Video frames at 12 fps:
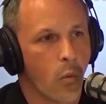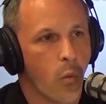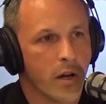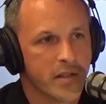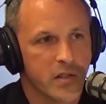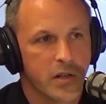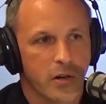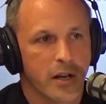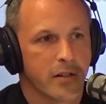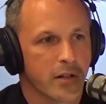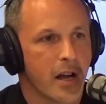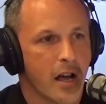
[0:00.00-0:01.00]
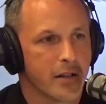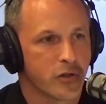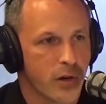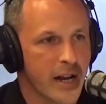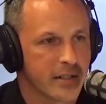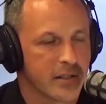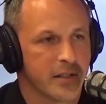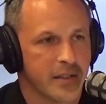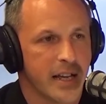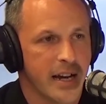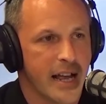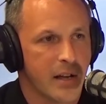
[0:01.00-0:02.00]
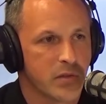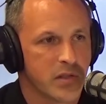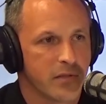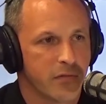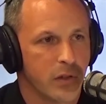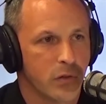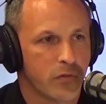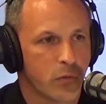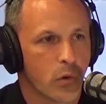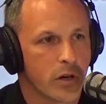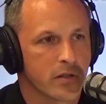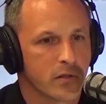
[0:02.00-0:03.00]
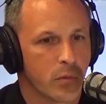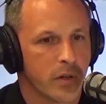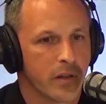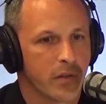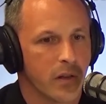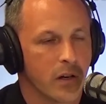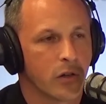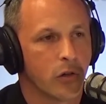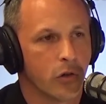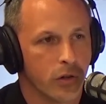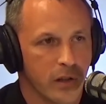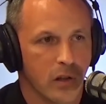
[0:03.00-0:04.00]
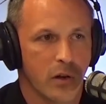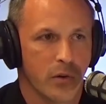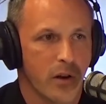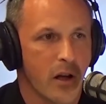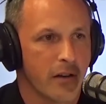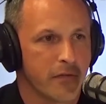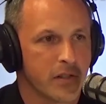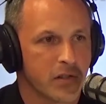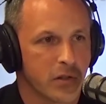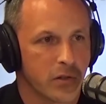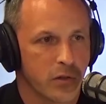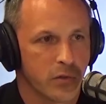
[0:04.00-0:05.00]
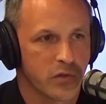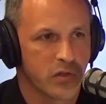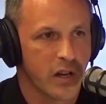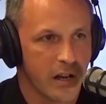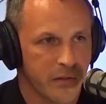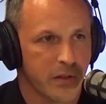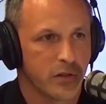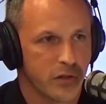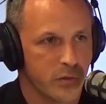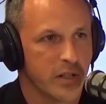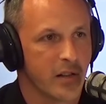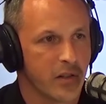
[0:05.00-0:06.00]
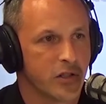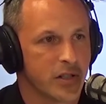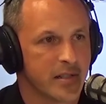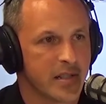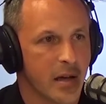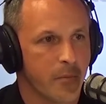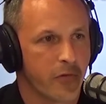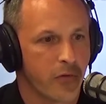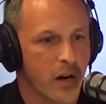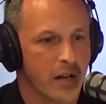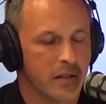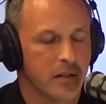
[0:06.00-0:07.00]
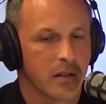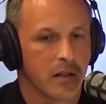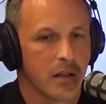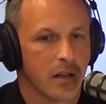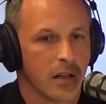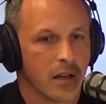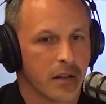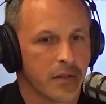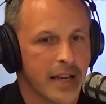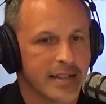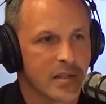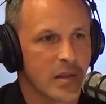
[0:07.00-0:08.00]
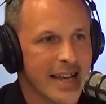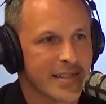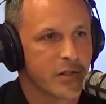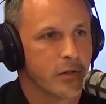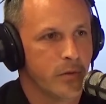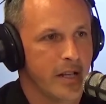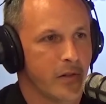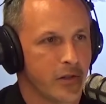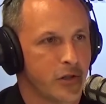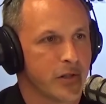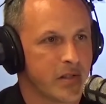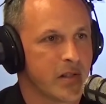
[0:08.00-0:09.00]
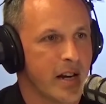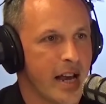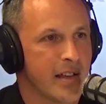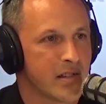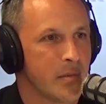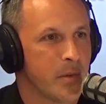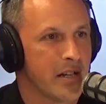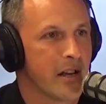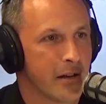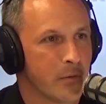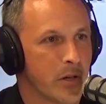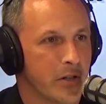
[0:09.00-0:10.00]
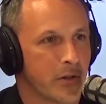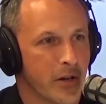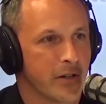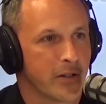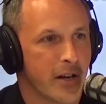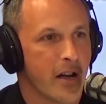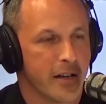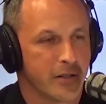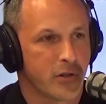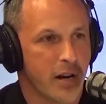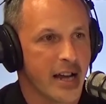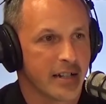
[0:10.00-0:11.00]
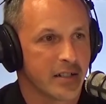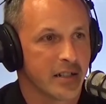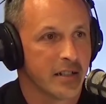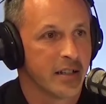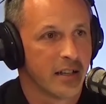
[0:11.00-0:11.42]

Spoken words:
once you're under contract on that house, if you've worked with a good loan officer who's done their due diligence up front, that's less due diligence that has to be done when you're under contract.